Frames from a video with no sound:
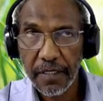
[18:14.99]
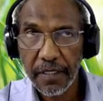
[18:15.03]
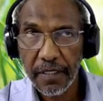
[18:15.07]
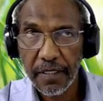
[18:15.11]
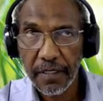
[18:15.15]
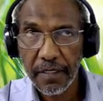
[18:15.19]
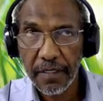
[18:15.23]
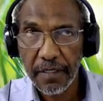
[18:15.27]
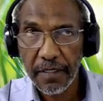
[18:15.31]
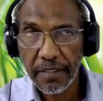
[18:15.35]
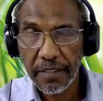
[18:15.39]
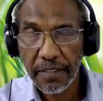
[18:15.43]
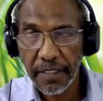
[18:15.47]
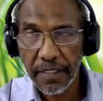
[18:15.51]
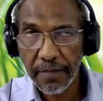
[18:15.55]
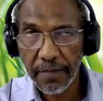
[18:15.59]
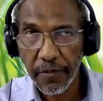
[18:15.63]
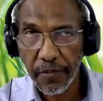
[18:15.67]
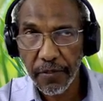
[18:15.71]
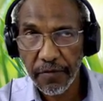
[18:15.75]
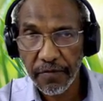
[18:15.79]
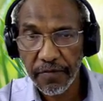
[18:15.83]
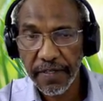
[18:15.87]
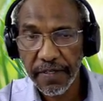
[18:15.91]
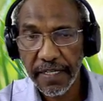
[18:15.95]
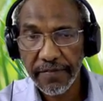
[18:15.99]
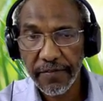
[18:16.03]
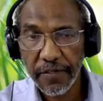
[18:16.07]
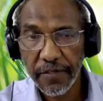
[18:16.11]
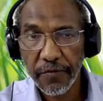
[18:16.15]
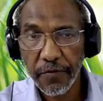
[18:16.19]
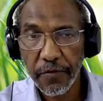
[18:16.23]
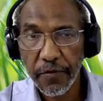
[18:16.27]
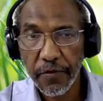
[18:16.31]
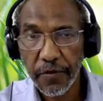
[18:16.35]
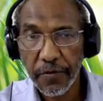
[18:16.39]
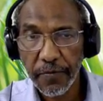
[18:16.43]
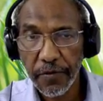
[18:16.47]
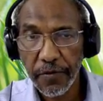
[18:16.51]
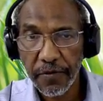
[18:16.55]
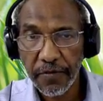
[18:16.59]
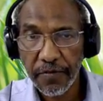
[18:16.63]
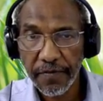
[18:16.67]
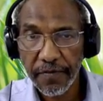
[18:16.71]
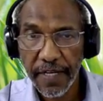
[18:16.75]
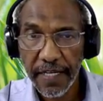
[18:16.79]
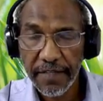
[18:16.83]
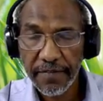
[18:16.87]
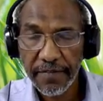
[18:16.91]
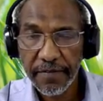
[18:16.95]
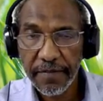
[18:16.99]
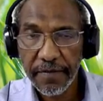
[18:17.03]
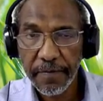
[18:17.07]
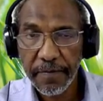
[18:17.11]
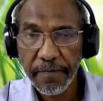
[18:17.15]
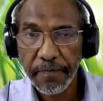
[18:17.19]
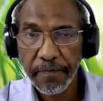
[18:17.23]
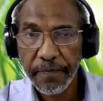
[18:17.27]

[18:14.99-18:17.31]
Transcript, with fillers: 3.5 and 4.5.